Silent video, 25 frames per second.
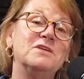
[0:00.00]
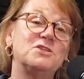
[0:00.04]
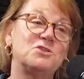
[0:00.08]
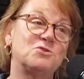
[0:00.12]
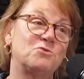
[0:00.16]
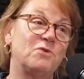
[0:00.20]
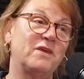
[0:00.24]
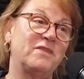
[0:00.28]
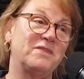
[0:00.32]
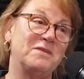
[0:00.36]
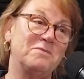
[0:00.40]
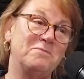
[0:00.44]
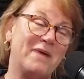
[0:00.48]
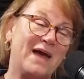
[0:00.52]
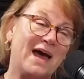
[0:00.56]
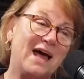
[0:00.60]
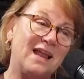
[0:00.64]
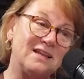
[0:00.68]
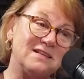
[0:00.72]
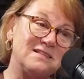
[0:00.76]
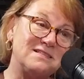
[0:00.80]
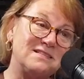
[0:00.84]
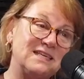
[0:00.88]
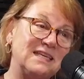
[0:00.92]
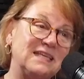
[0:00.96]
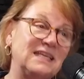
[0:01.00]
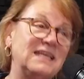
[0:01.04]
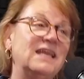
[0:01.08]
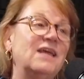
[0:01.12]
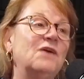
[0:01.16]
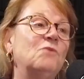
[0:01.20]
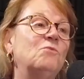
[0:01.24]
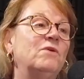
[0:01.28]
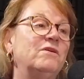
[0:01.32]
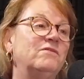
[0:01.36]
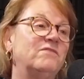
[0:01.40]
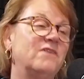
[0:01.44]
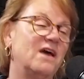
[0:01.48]
strength and balancing.
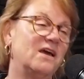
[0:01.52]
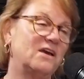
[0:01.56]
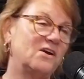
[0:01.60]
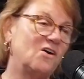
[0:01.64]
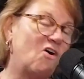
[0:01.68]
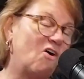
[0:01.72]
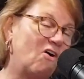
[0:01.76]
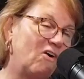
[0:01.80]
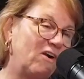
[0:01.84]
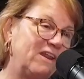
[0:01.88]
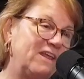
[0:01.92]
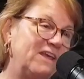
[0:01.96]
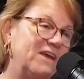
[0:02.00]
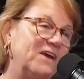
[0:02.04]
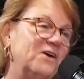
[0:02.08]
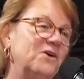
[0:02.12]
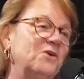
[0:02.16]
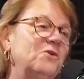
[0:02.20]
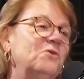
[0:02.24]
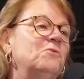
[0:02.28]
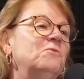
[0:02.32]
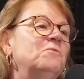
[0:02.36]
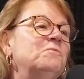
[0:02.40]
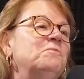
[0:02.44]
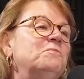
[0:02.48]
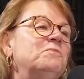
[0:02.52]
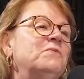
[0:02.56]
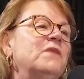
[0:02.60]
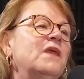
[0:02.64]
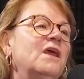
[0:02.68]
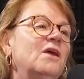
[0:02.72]
We've got cardio.